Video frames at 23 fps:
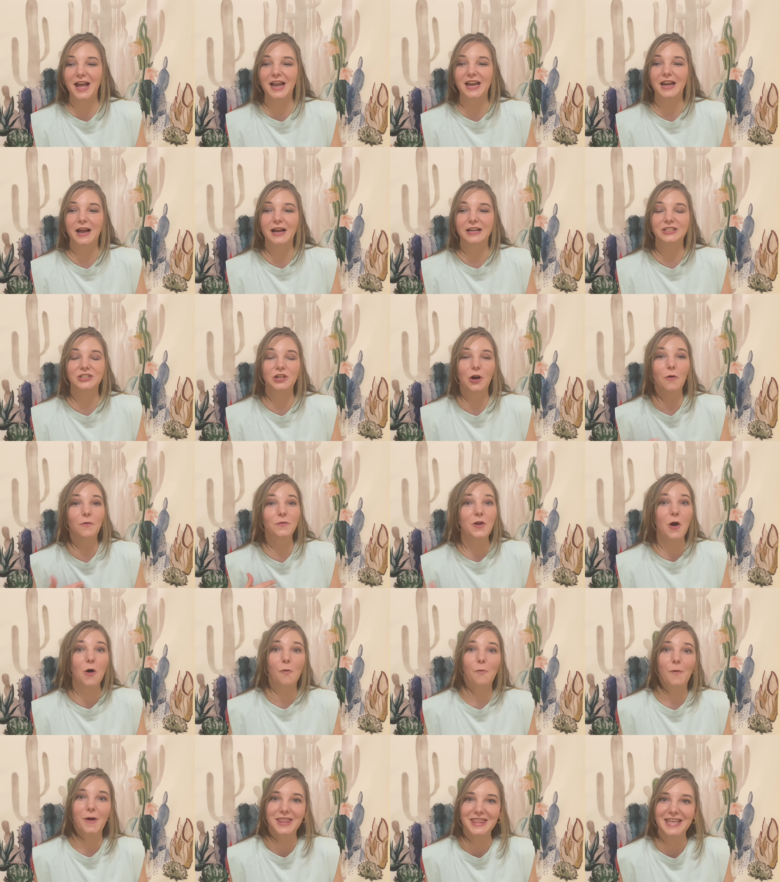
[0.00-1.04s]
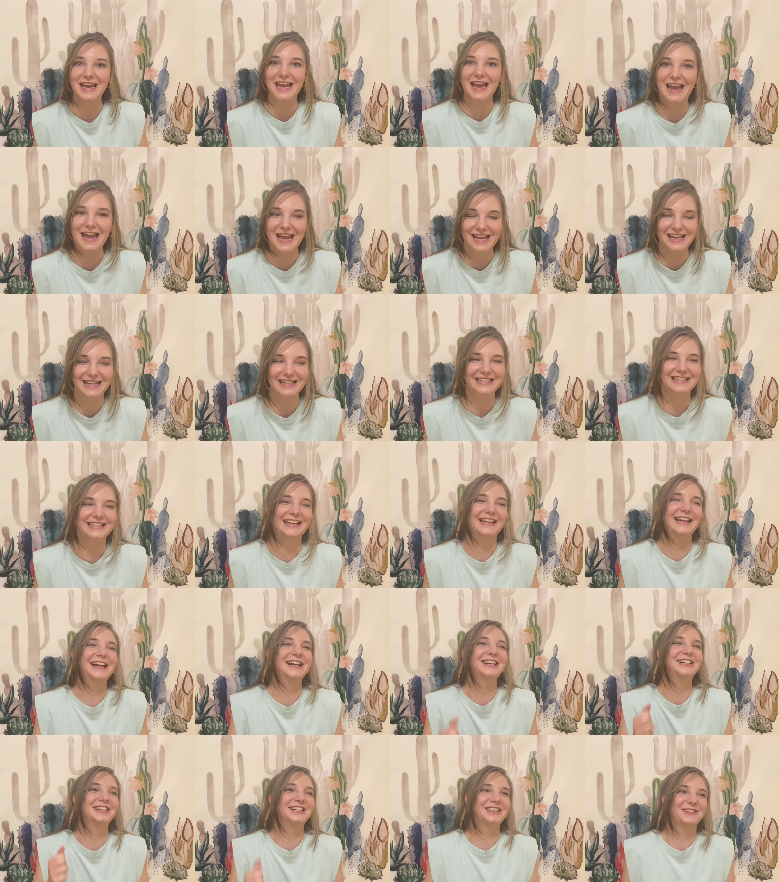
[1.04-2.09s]
And I don't know what it is.
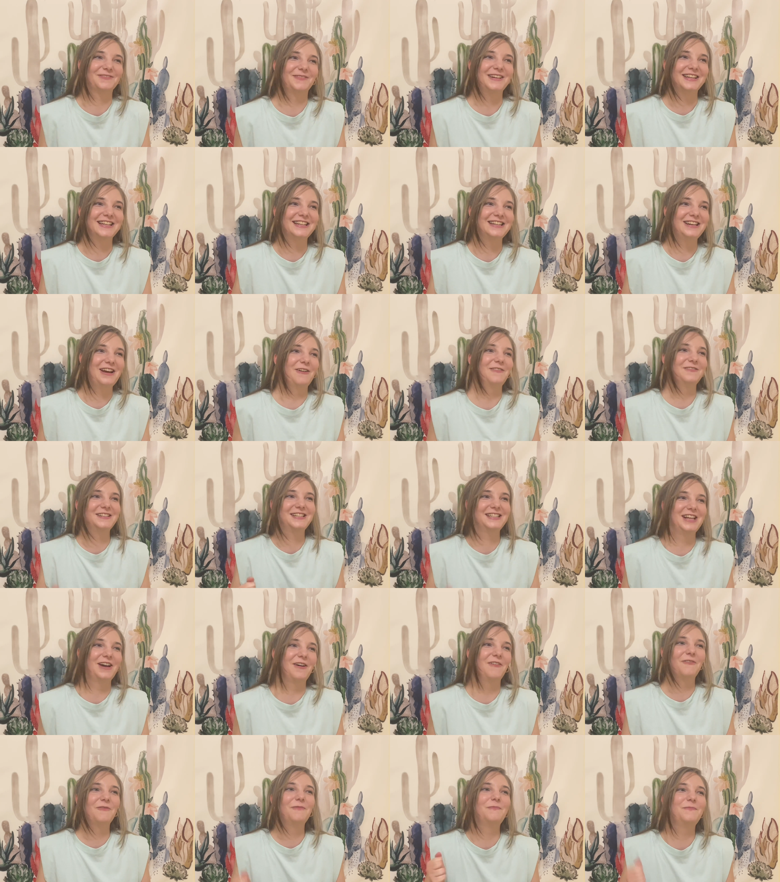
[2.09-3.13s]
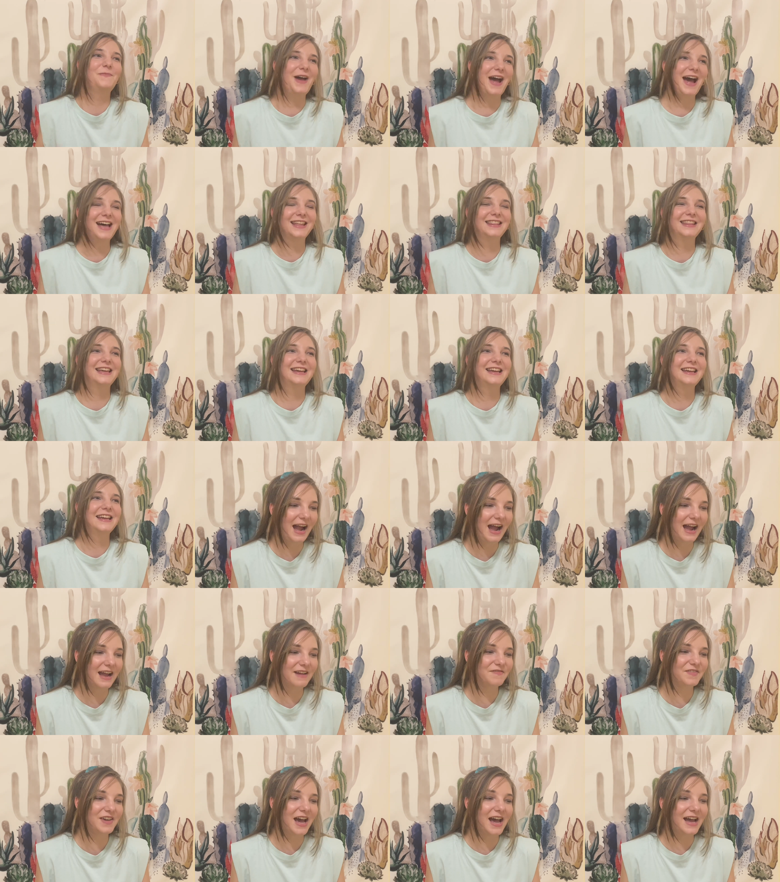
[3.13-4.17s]
I just want to know so badly.
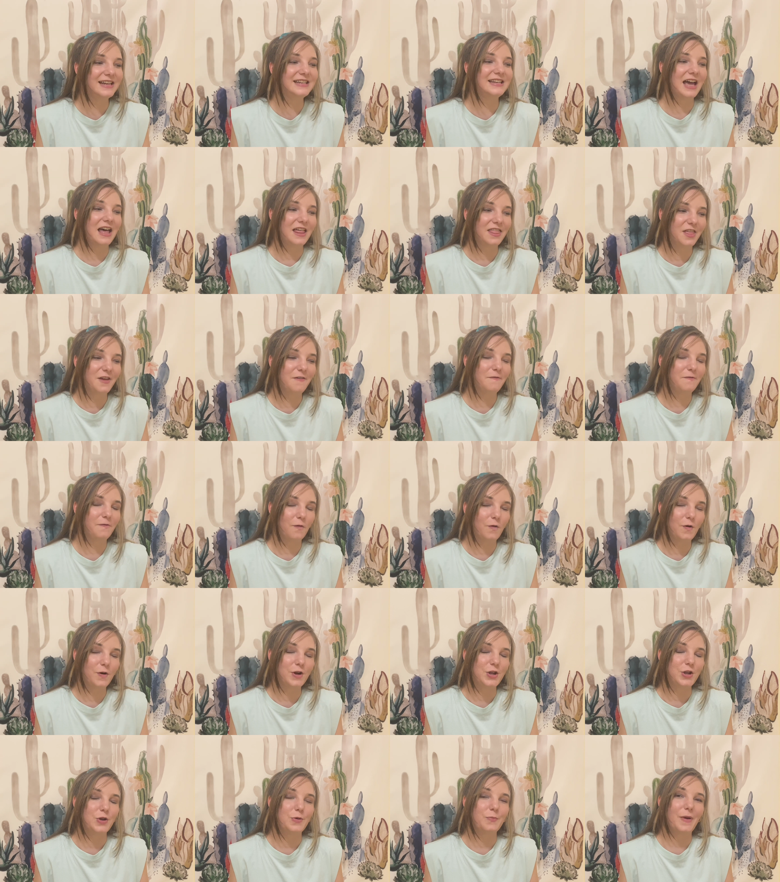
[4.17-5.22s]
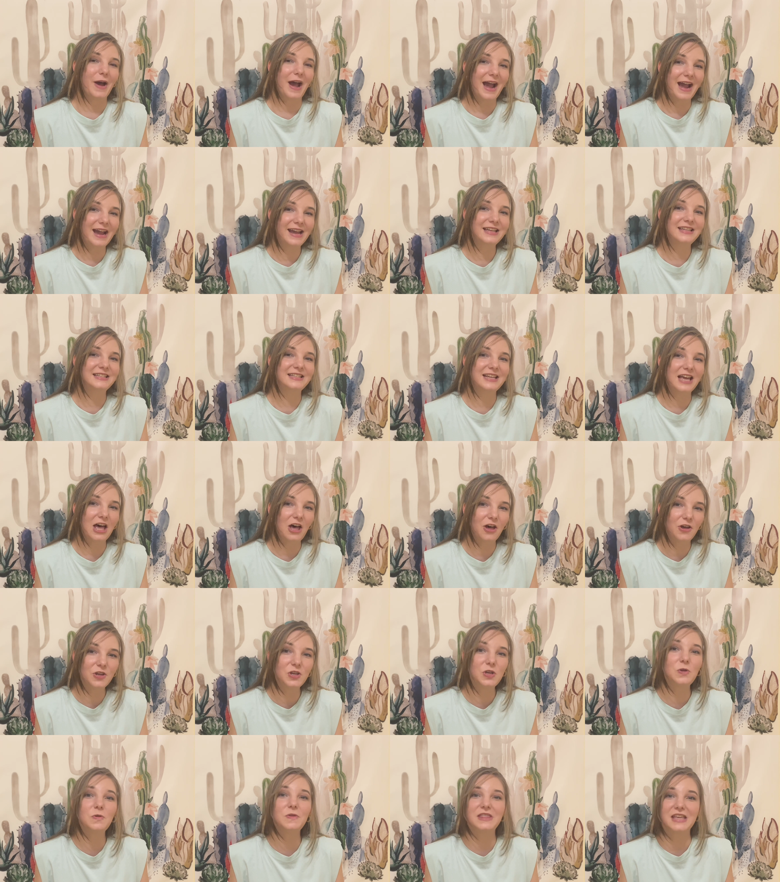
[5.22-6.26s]
I've got nothing for you, but I can tell
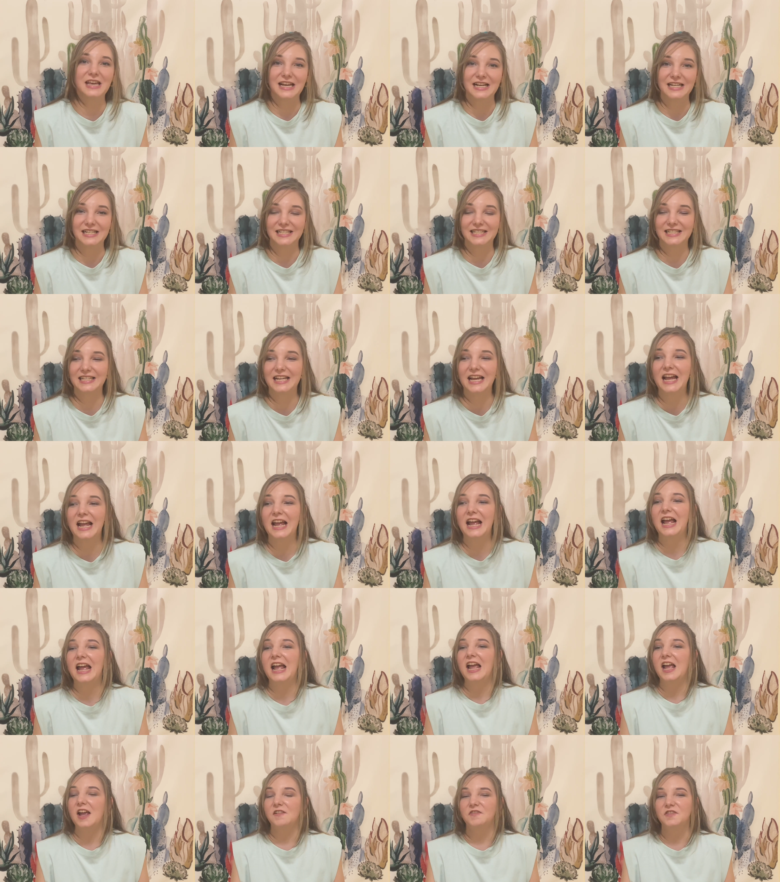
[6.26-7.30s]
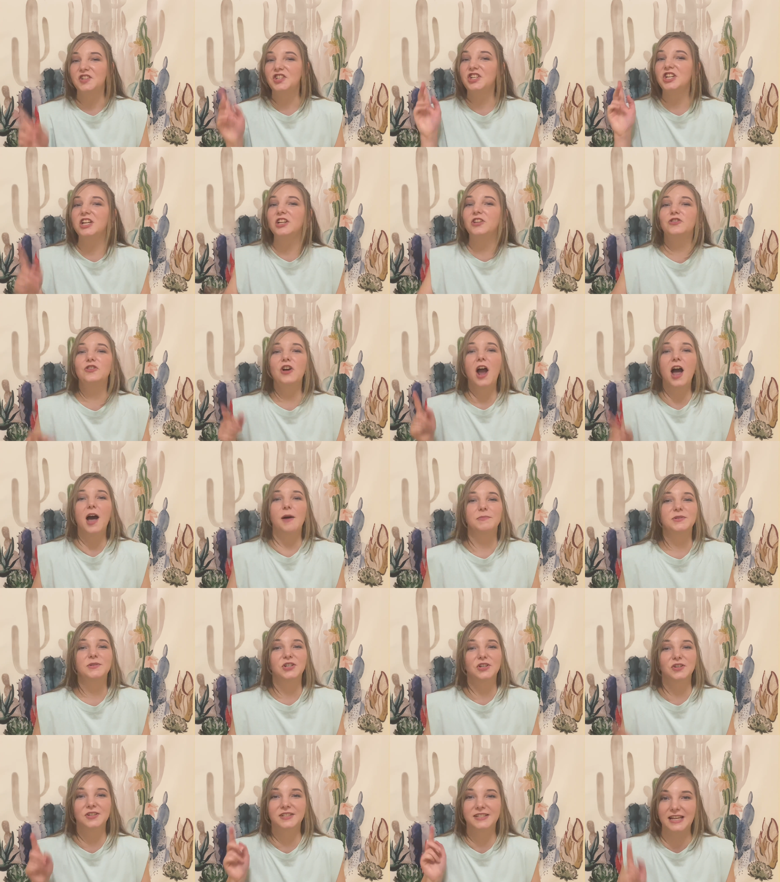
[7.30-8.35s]
you this. If she drops
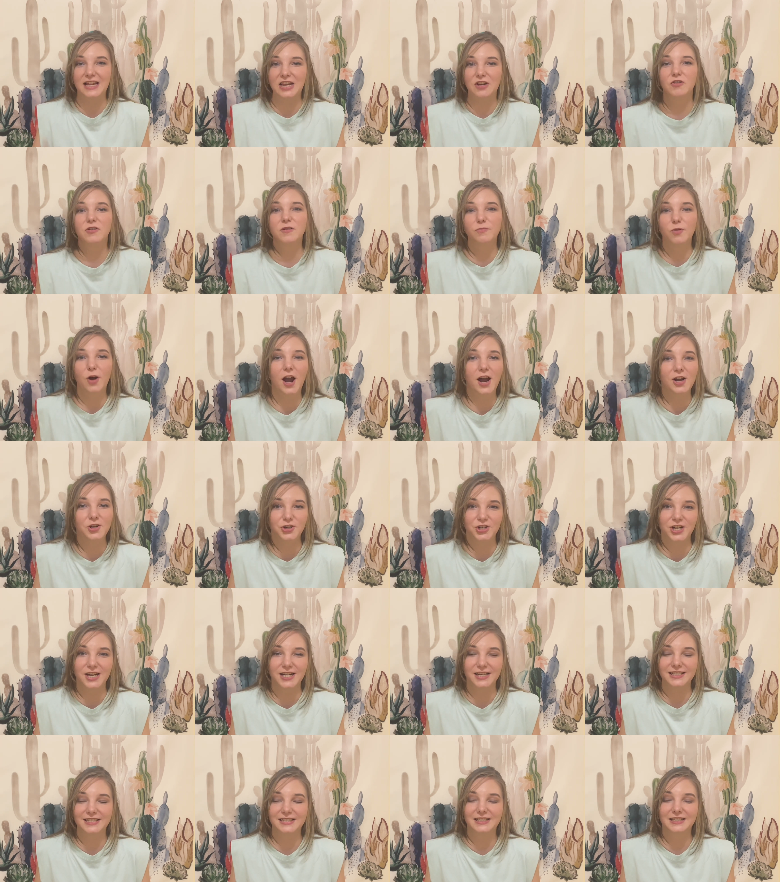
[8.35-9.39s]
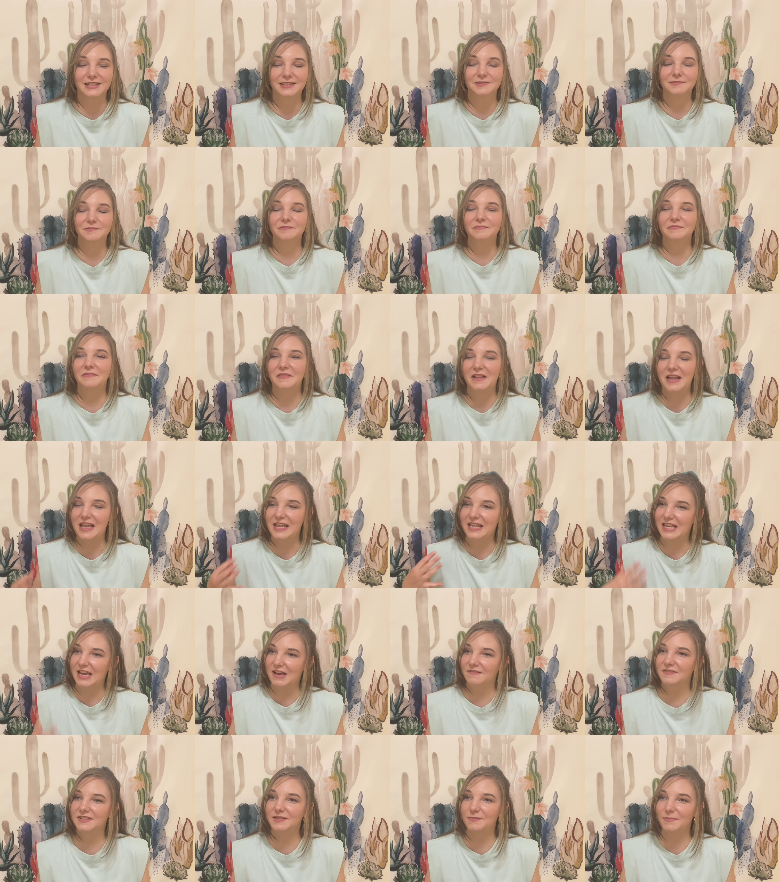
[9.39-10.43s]
her secret project and
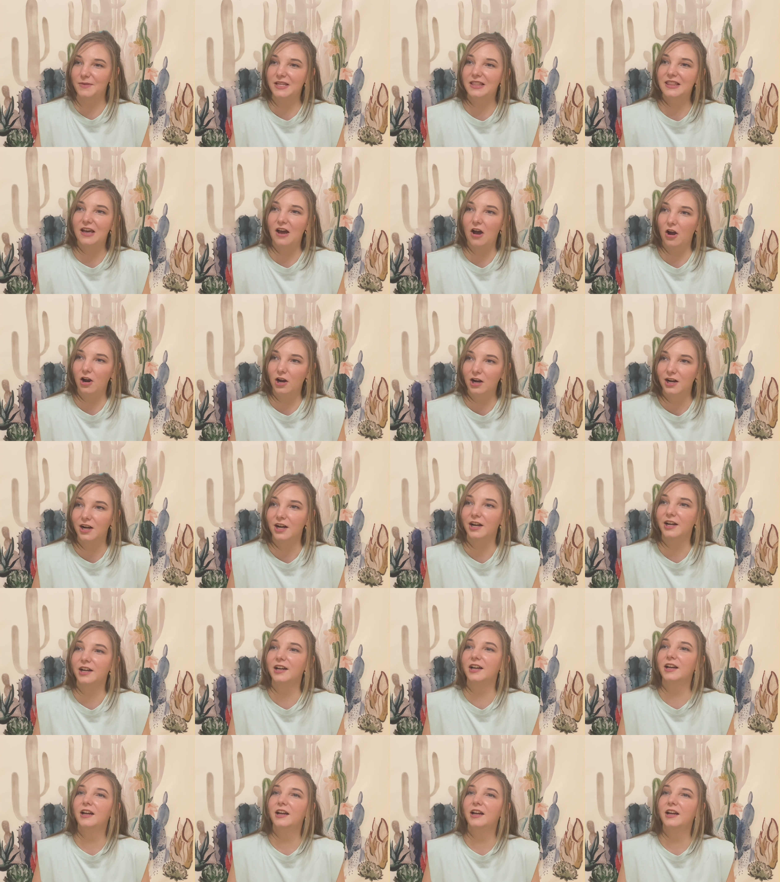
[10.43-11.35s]
gives me the arc,